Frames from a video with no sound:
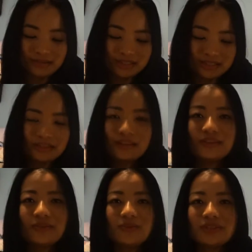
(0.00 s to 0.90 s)
So it's gonna
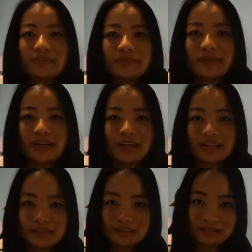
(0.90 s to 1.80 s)
look awesome in my
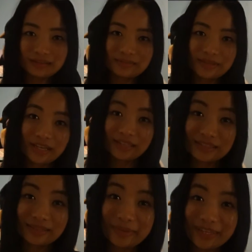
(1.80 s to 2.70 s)
hand because my
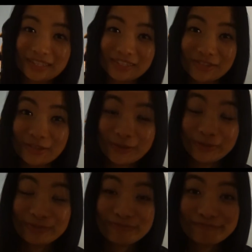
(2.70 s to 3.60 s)
hand's the best, you know.
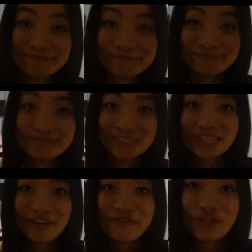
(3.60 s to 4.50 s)
Flawless.
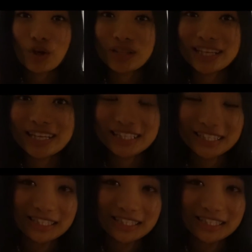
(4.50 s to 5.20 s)
Flawless.